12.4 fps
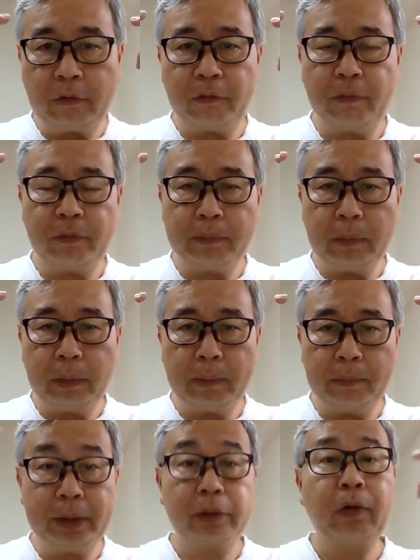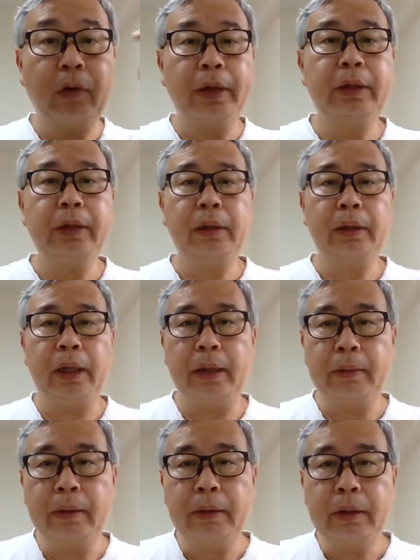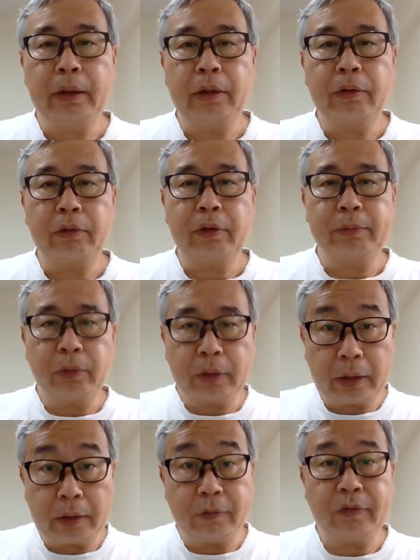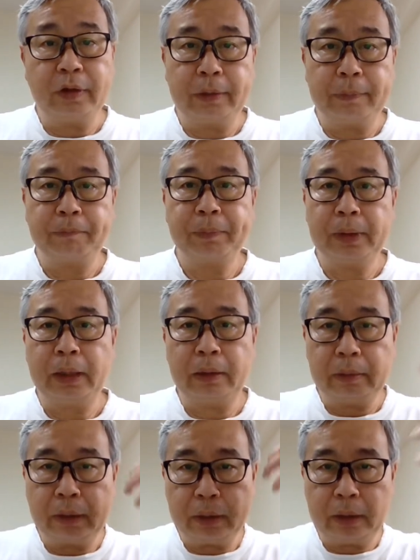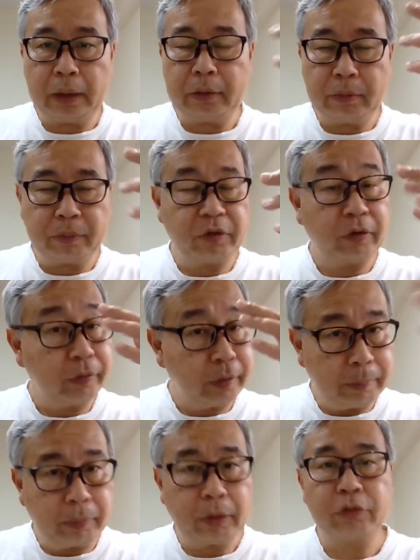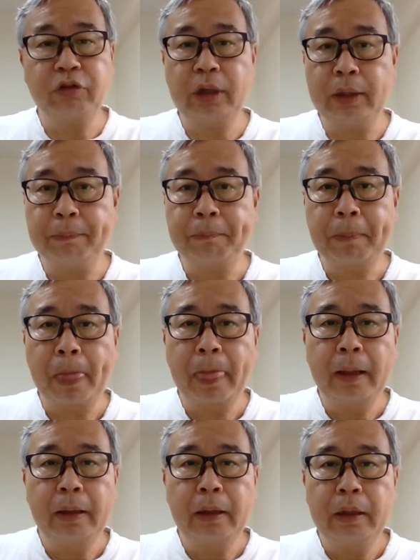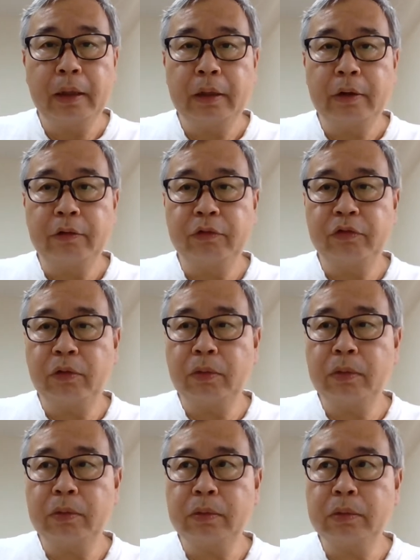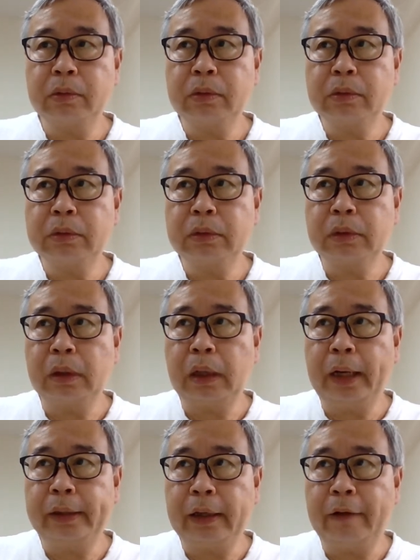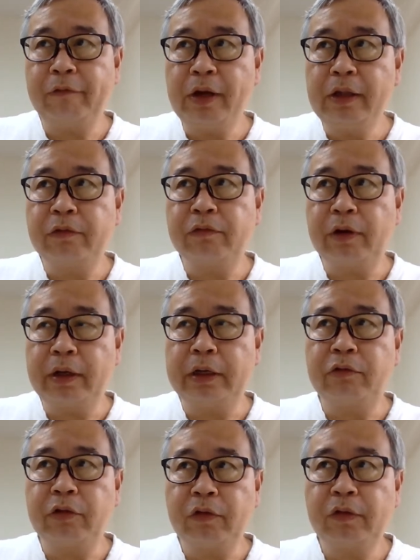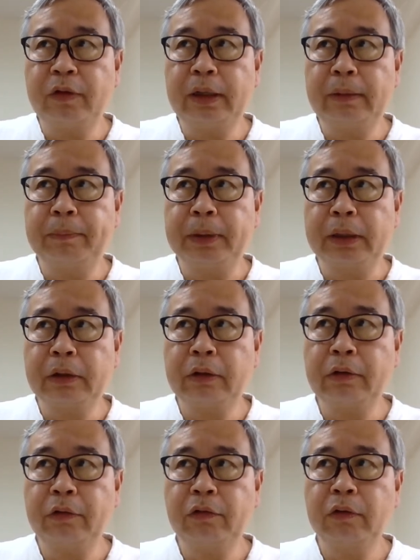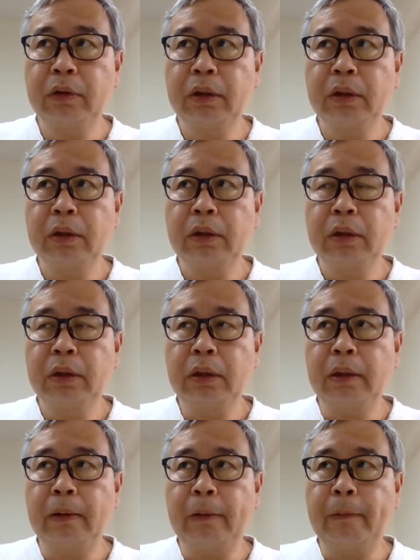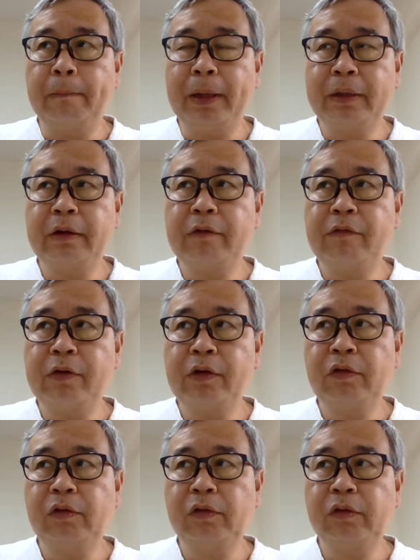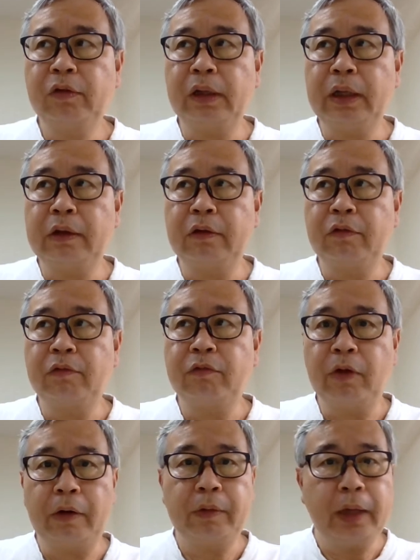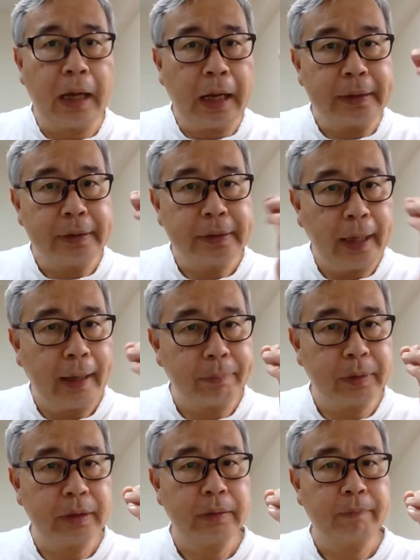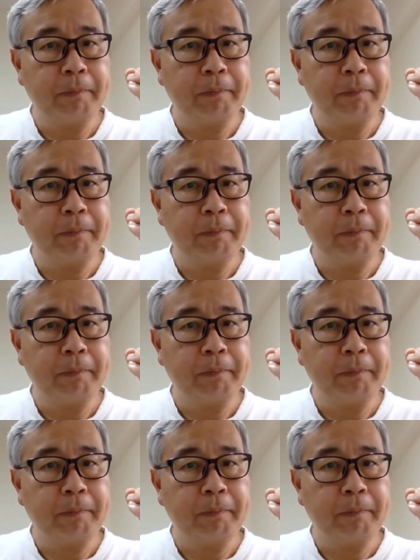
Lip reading: of Bitcoin and cryptocurrency and sorry, blockchain. So I find it's very interesting because Metaverse is very untapped